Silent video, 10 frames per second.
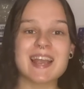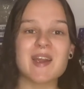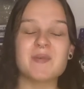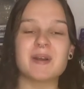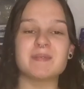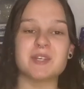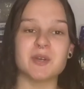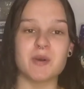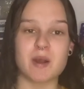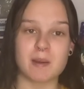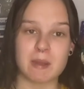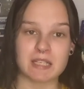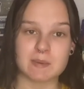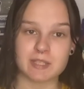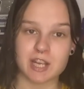Tara, and welcome
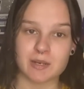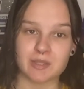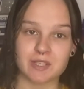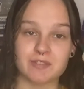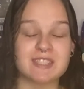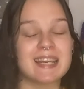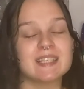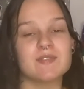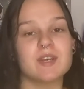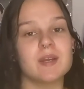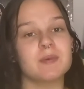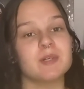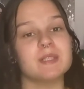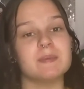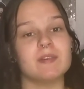back to my channel. So for today's video, I'm
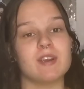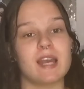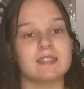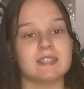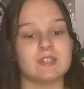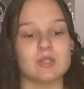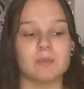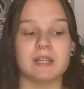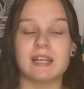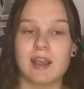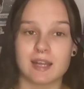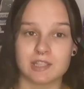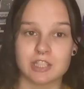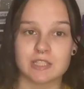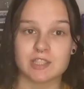going to be reacting to Billie
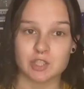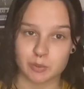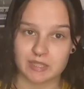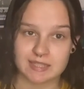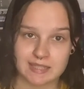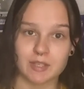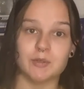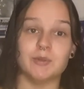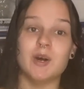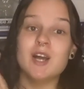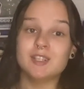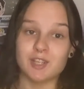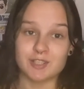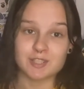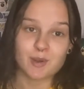Eilish's newest single,
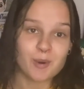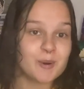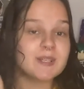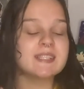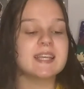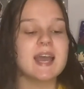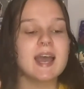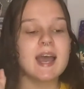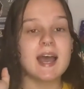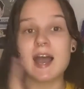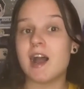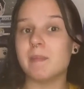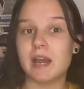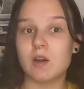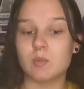Lost Cause.
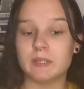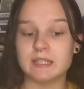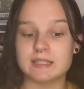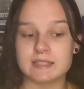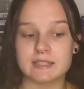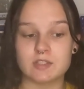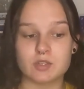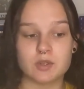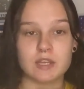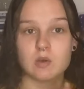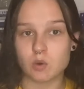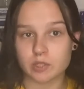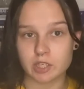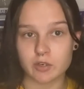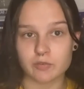I will be listening to the
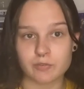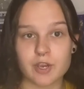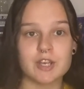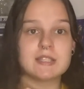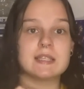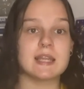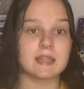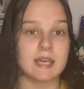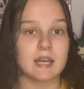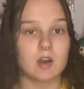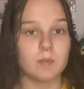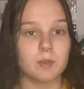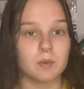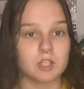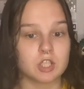audio first, and then I'll
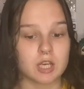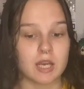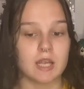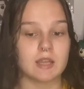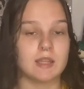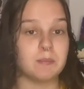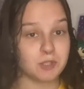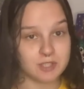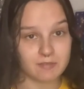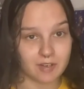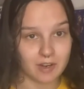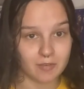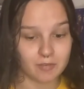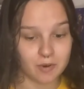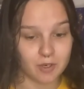be watching the music
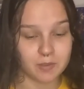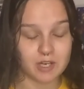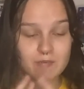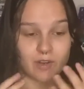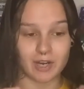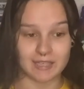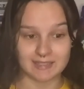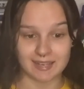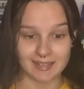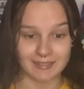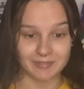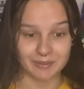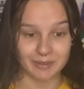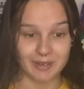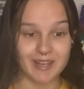video for it, which I'm very excited
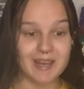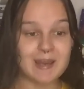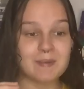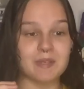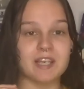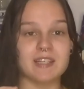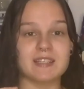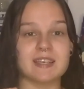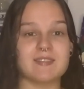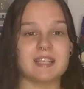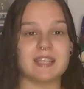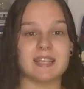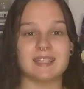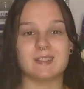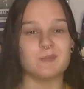for, because I've seen
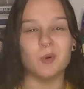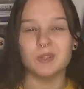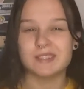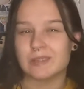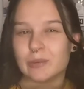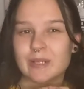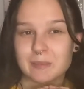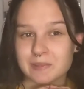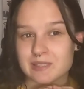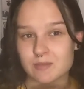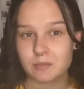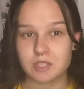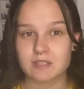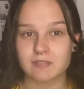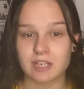like the smallest little clippets of the
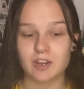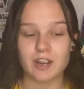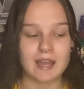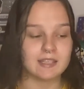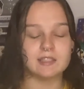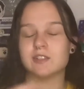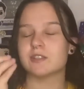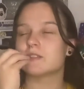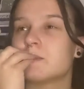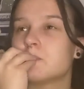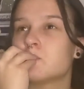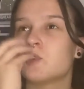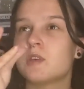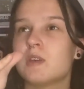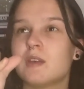music video, and it looks
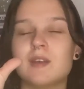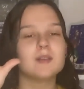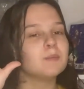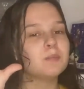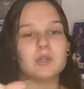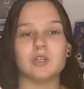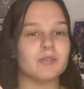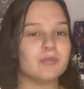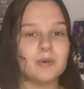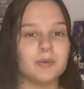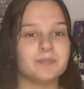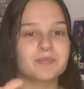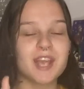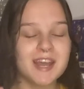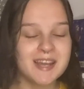beautiful.
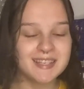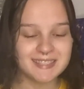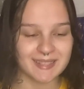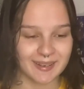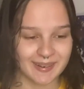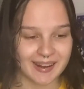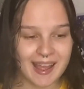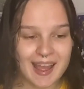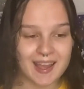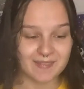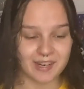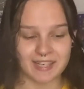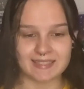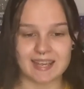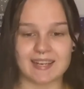So I'm
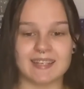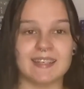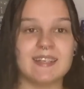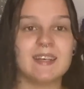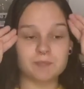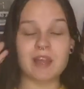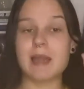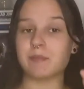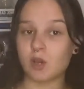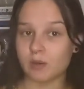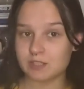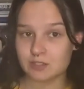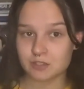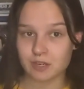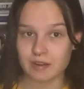very excited. I'm going
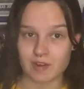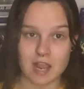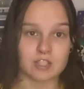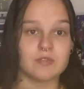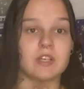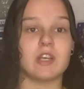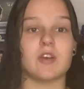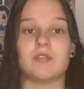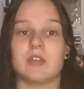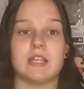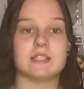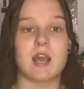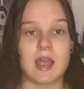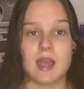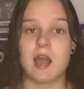to do a reaction video for the
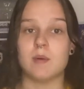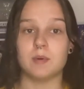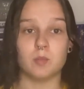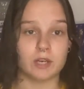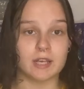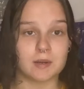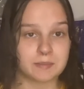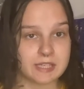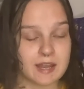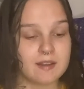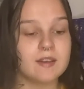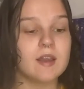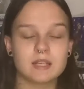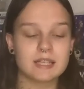entire album when it comes out.